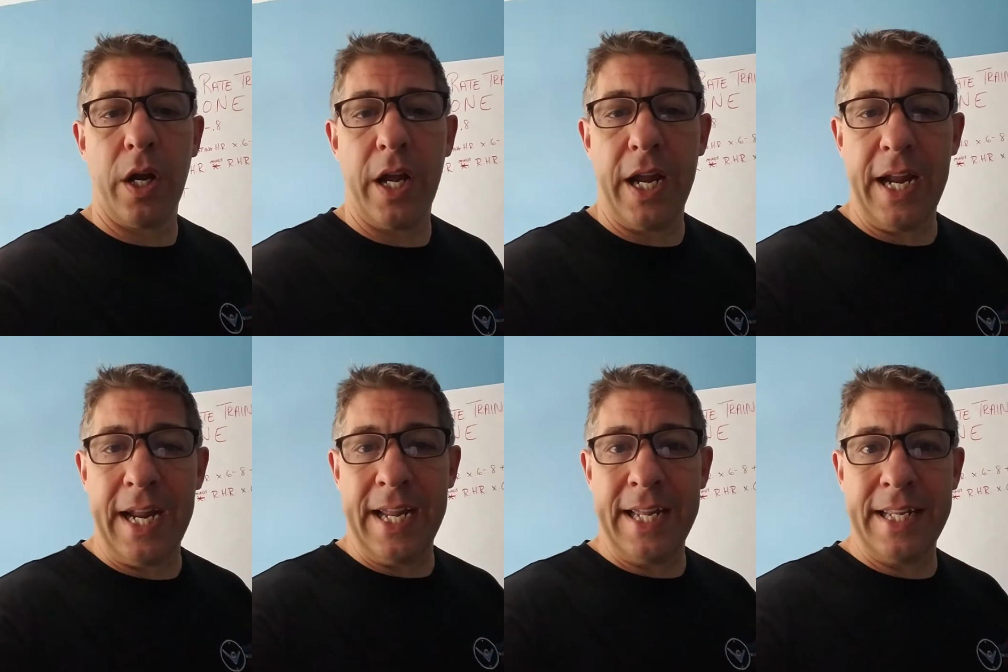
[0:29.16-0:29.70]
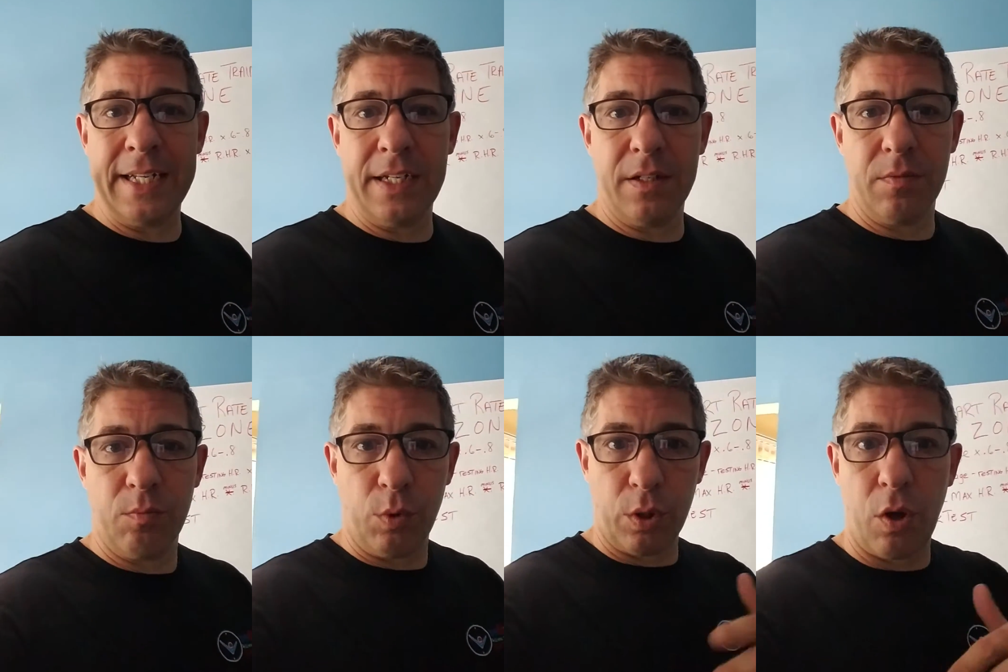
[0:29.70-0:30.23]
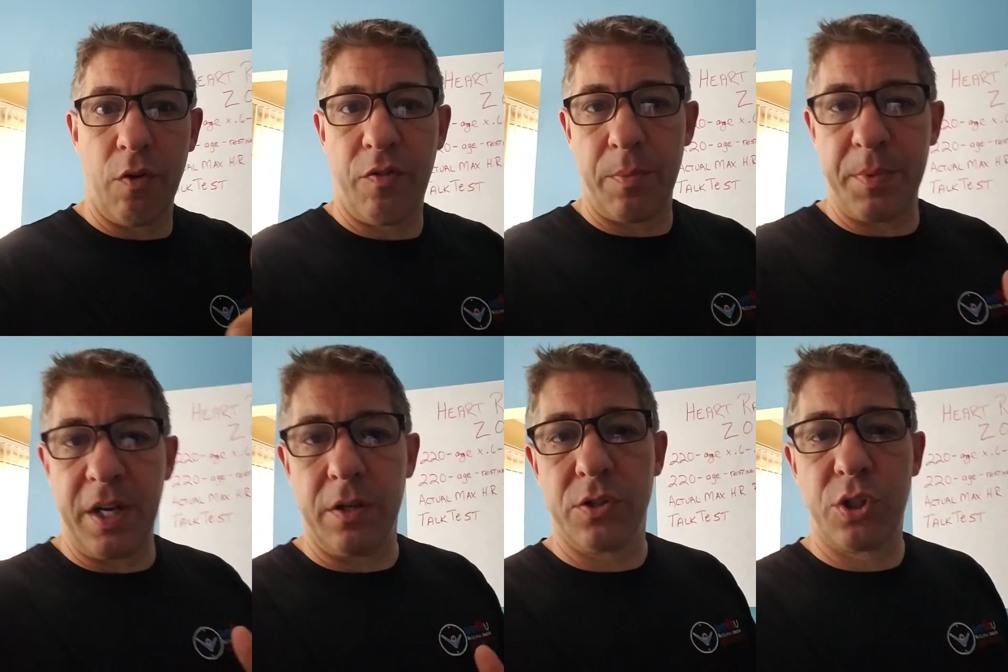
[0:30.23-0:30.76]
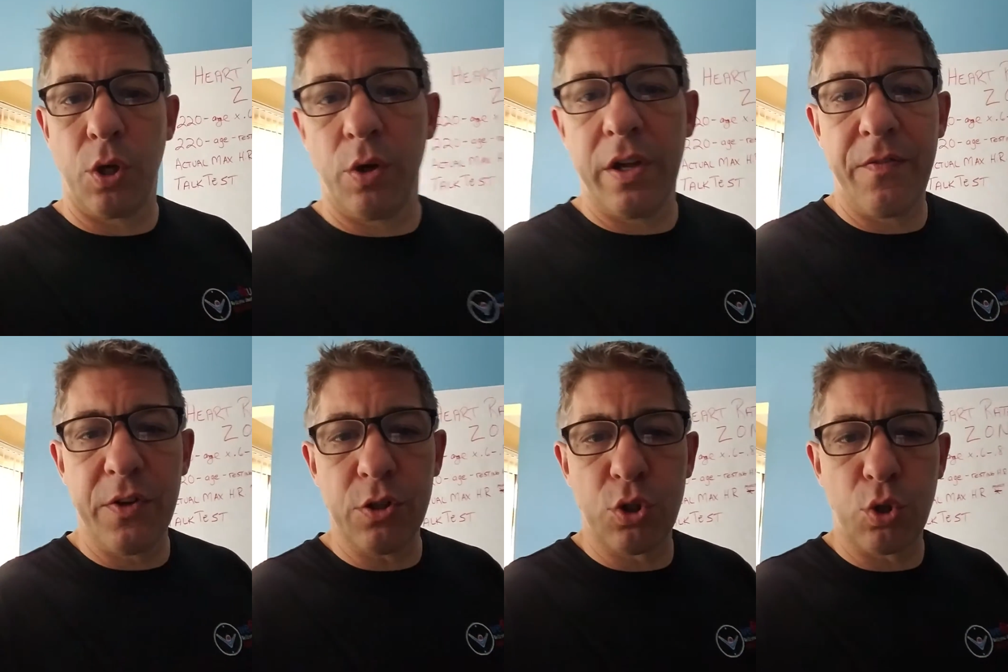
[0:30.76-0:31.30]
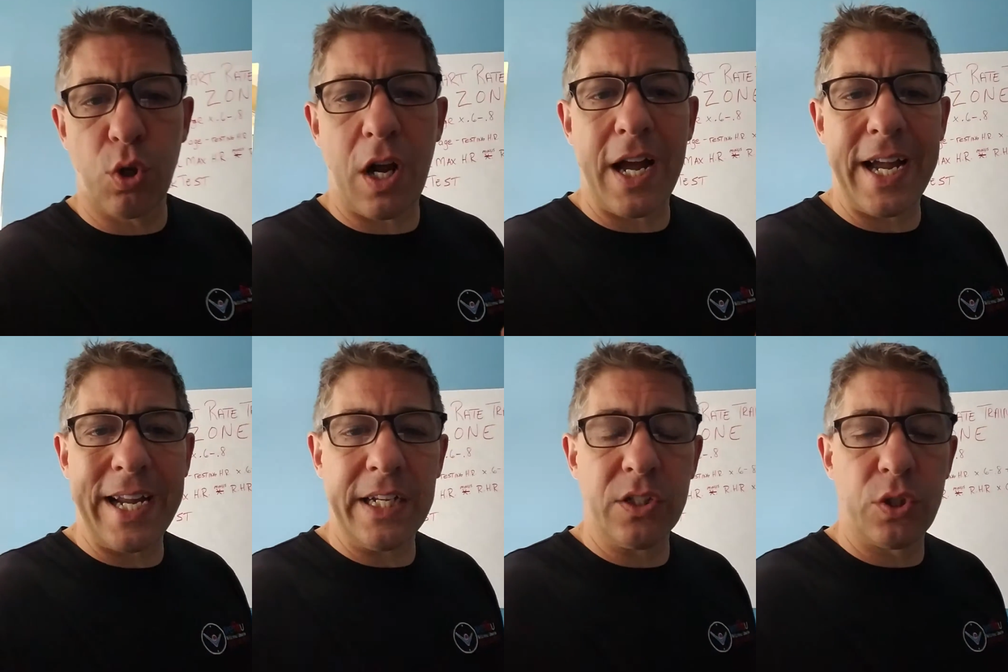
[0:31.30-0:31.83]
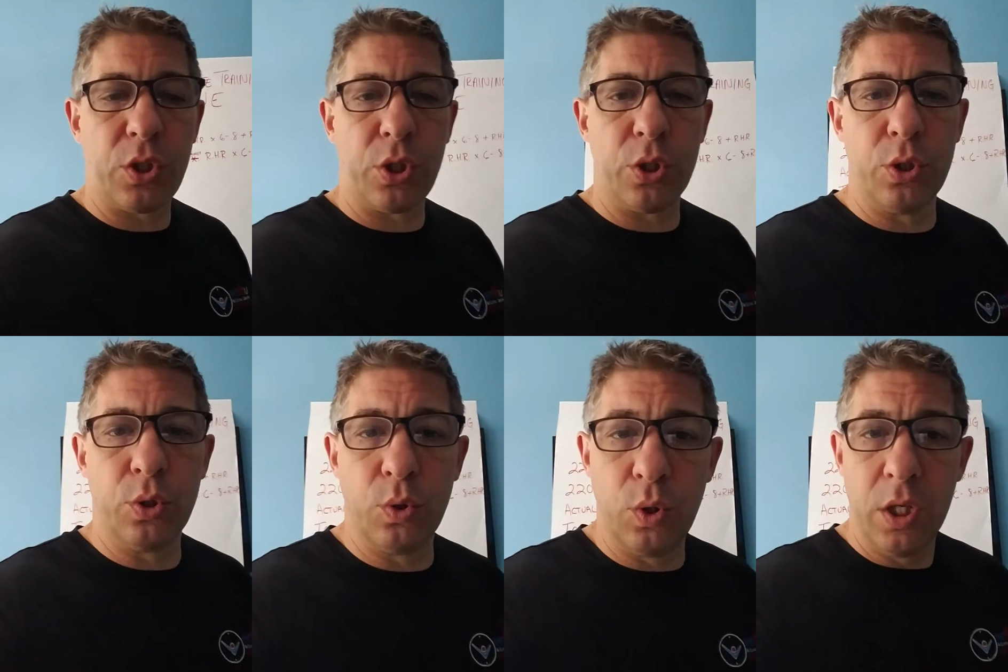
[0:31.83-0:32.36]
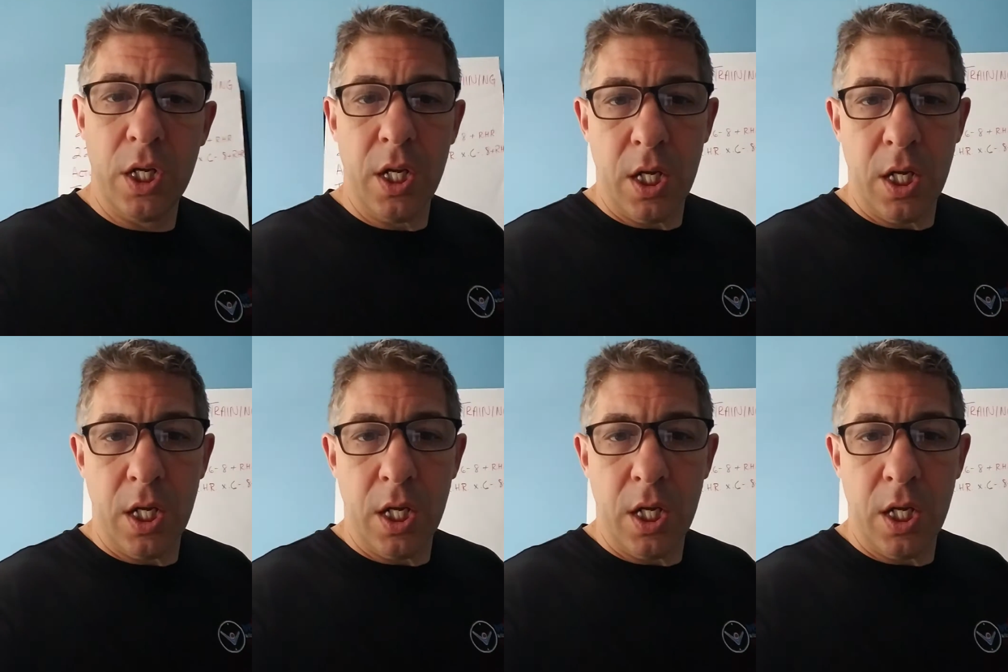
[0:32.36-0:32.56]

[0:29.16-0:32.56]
And we'll go from there. So if you're trying to